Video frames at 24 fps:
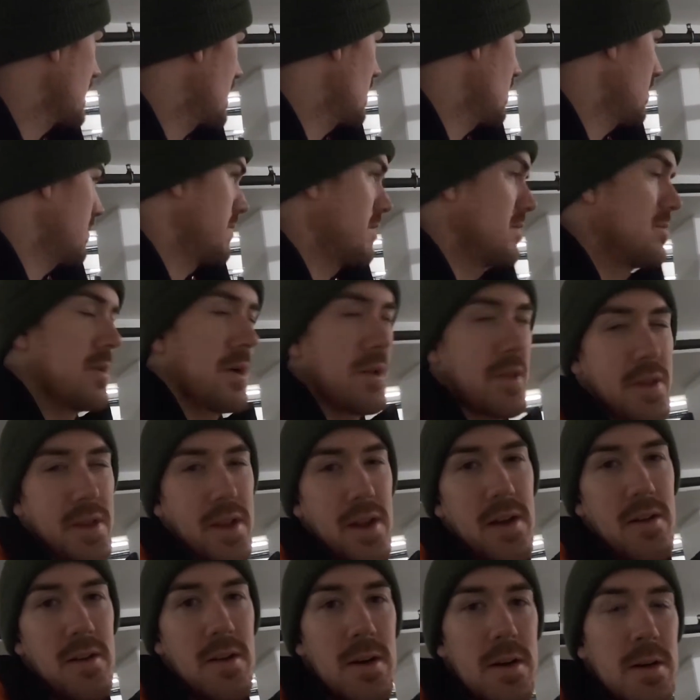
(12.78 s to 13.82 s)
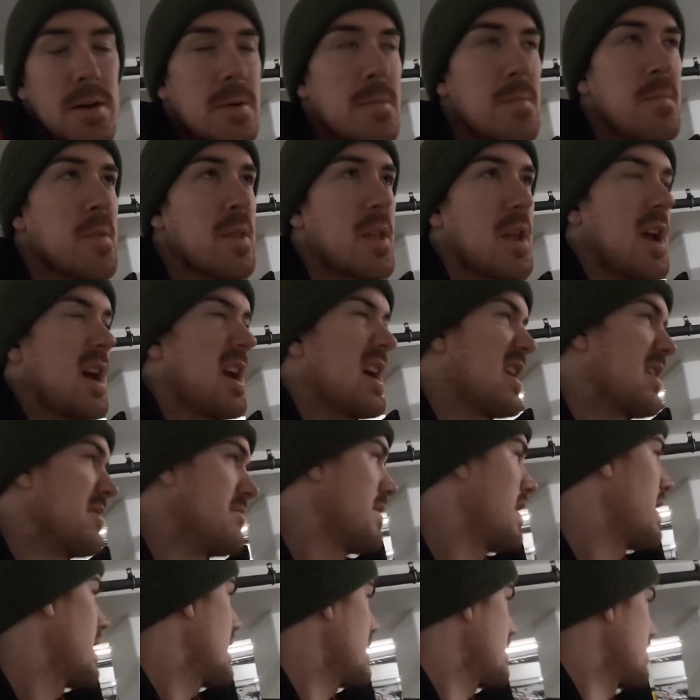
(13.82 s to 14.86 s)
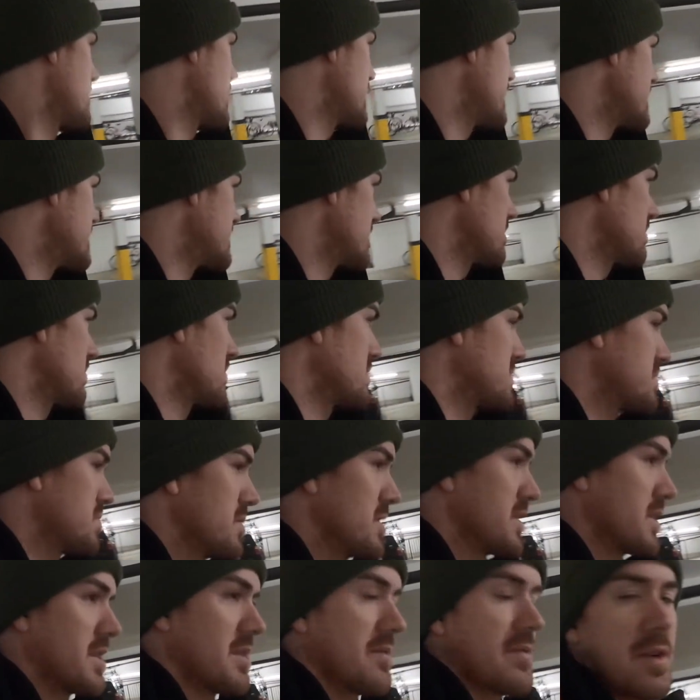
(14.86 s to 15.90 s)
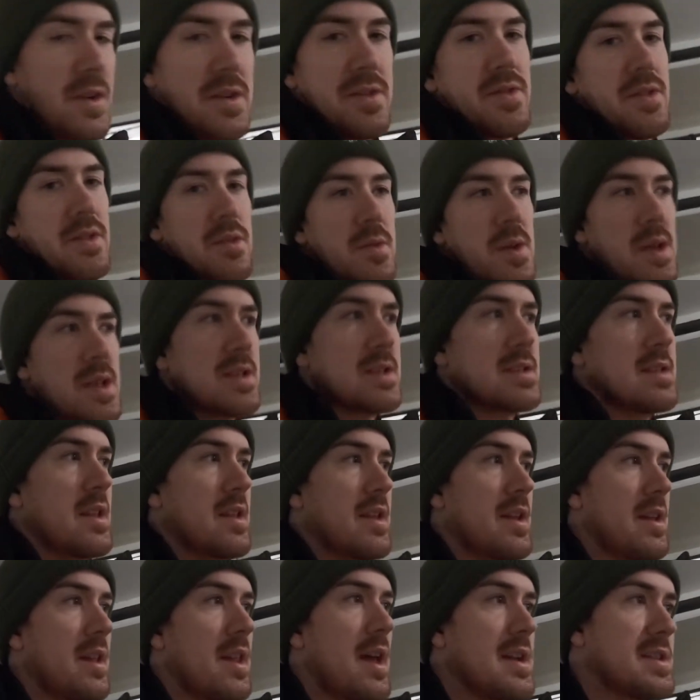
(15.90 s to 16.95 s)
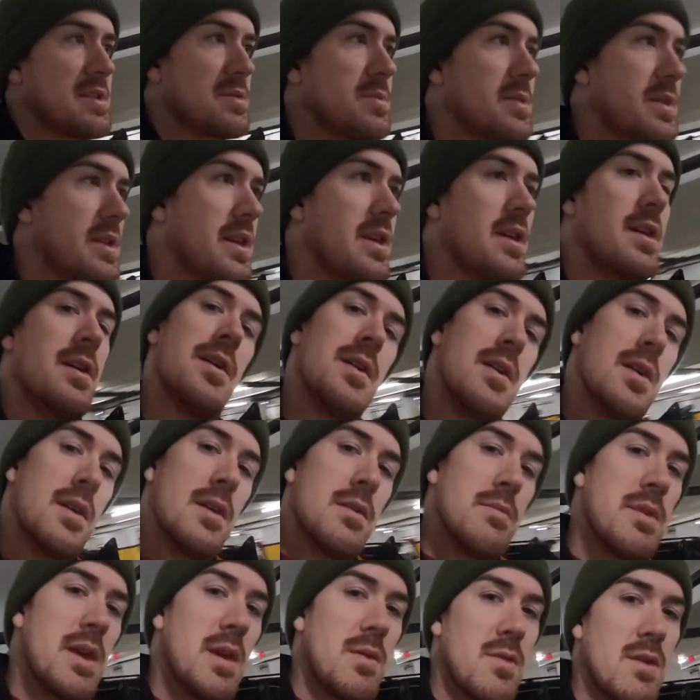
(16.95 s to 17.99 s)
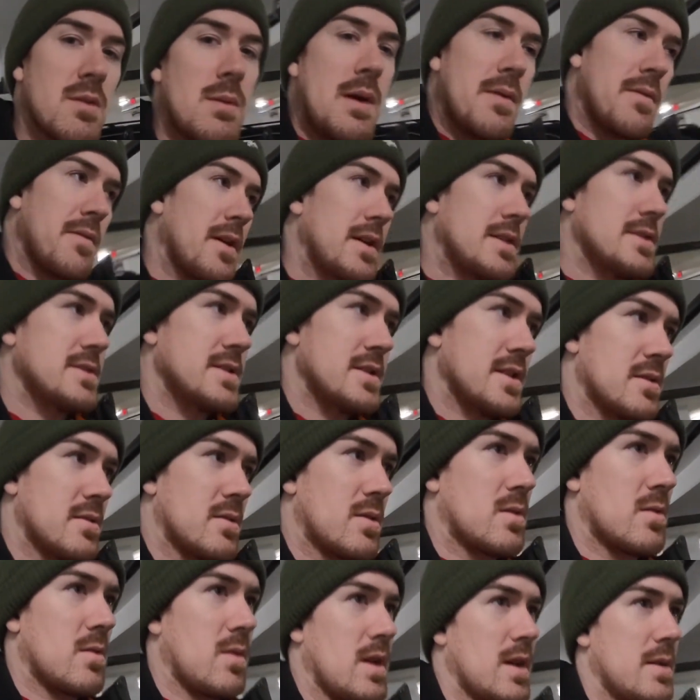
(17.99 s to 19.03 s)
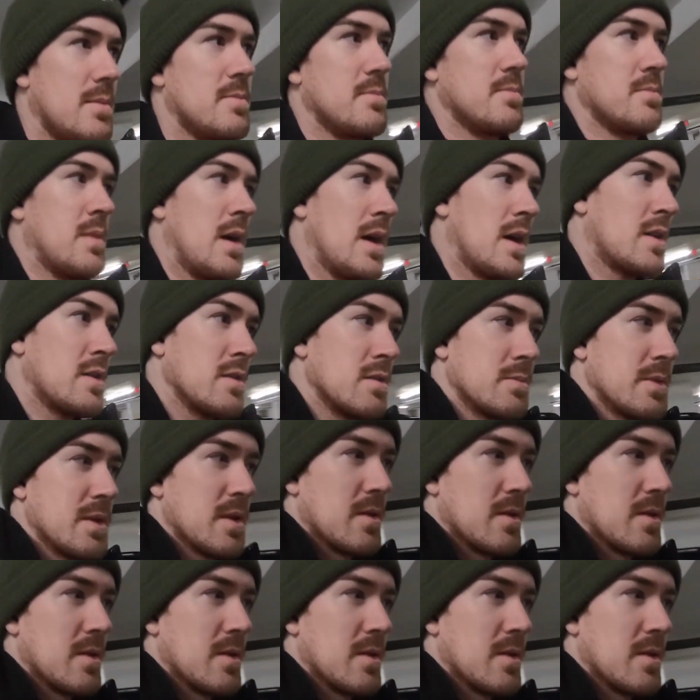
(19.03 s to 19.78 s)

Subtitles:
over a month now, and I hadn't really done much with it the first few weeks. And then last week, me and one of my friends did quite a good bit of